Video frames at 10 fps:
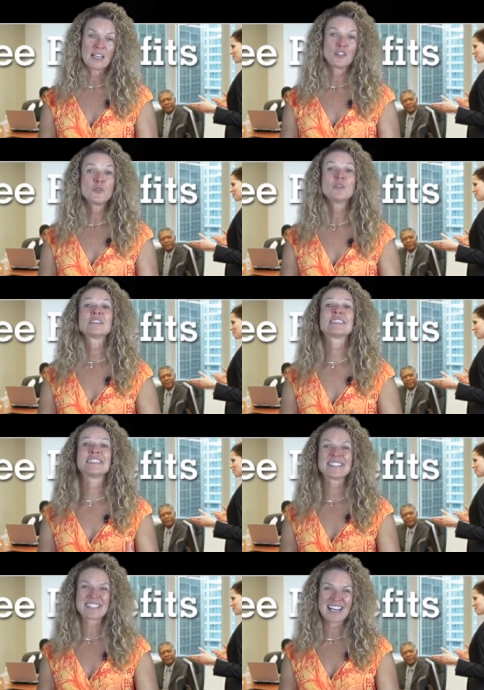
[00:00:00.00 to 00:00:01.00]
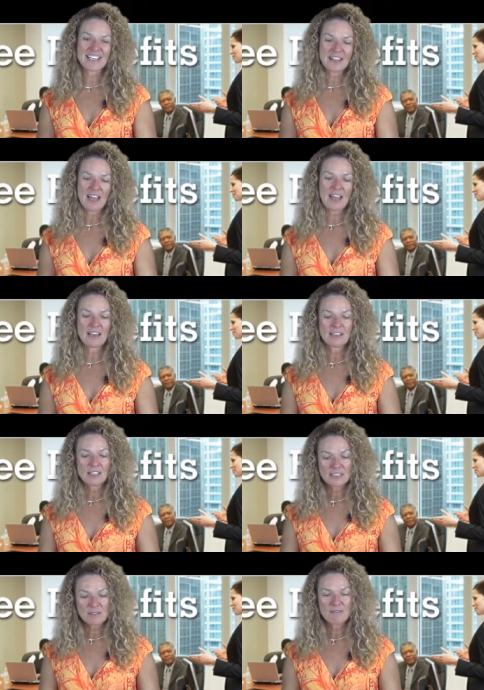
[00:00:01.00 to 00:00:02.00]
and you get to decide that, and
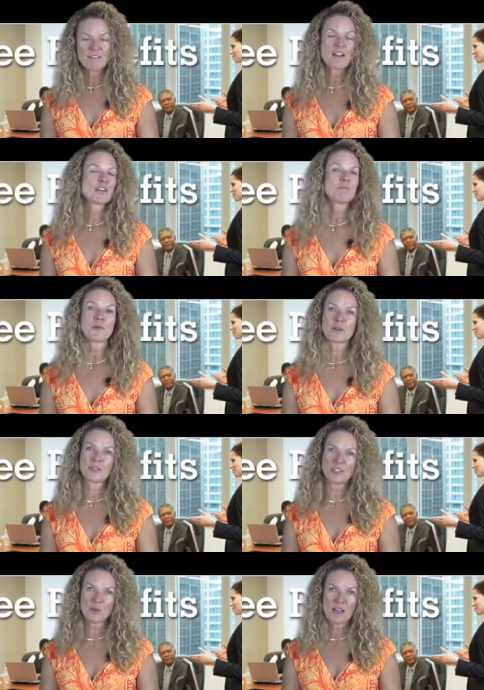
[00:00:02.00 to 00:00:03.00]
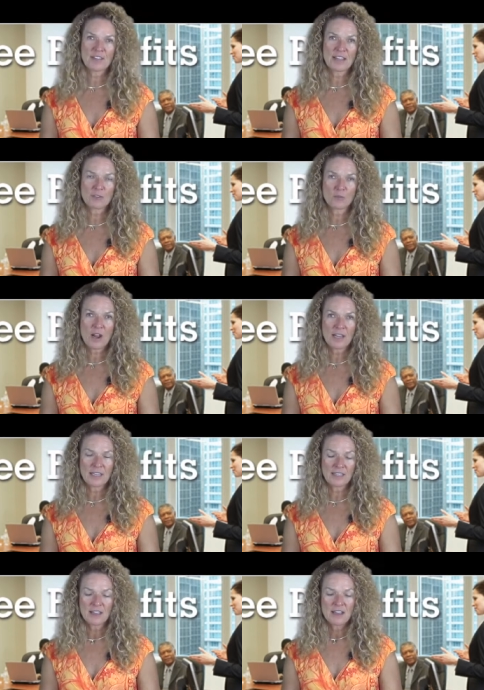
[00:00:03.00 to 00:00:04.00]
it's very important that you have that in
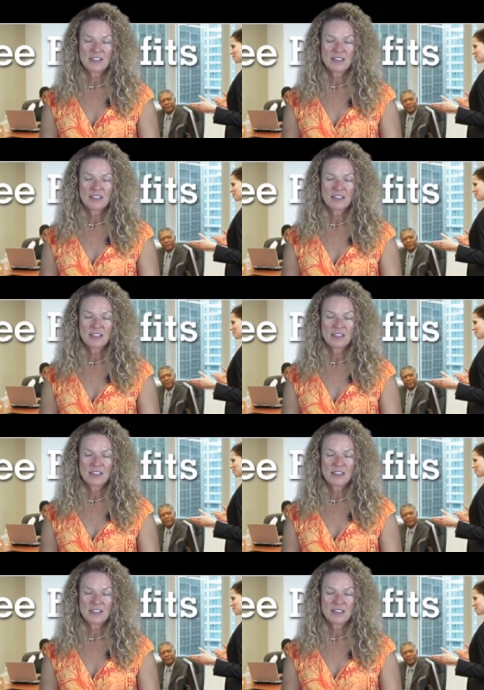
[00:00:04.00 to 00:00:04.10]
writing.